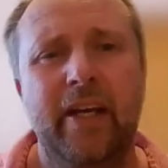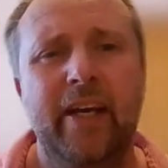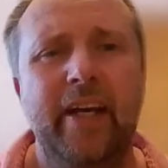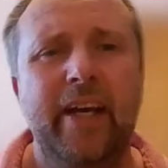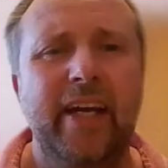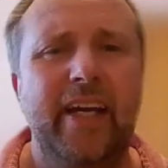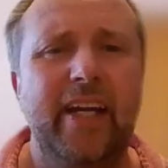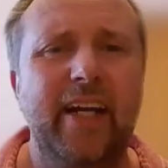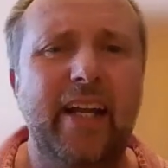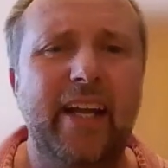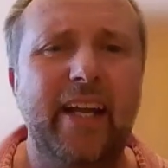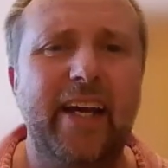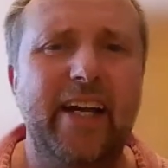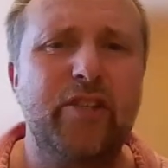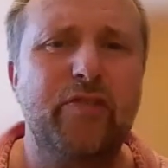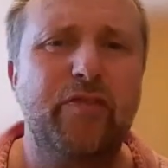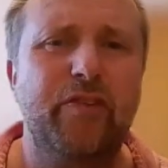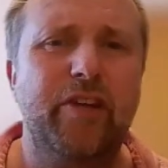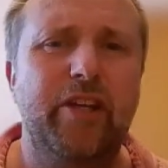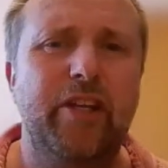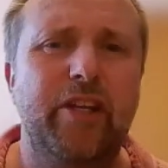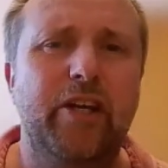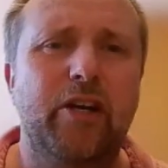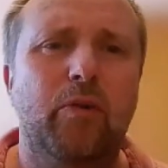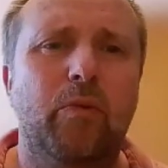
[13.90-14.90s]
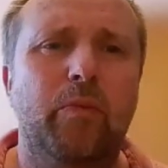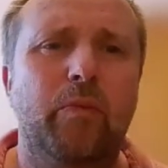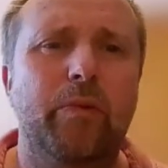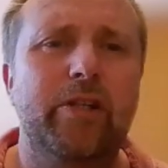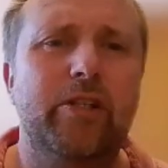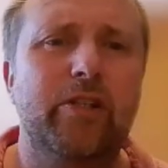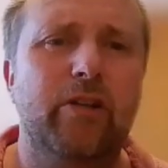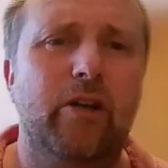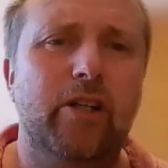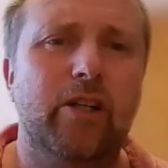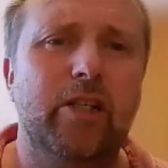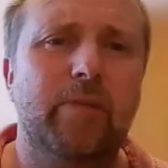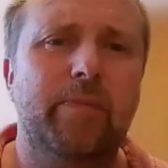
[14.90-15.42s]
In the last video we
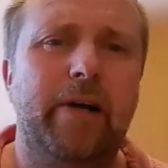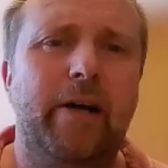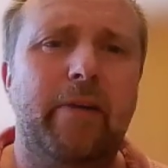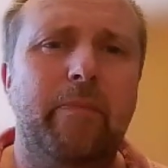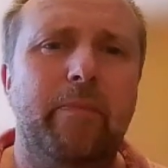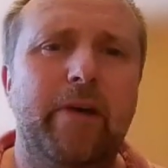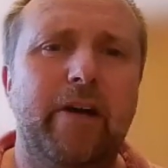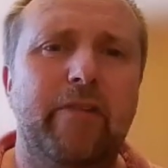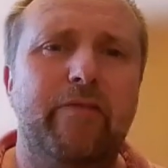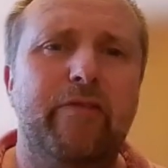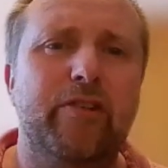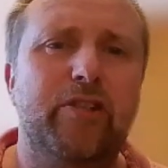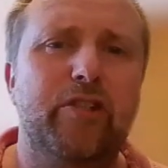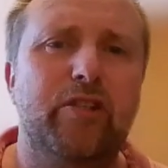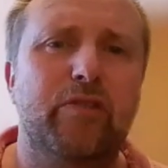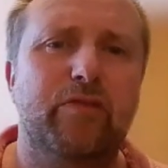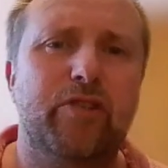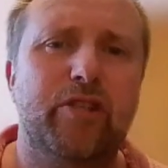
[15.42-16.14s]
talked about methods of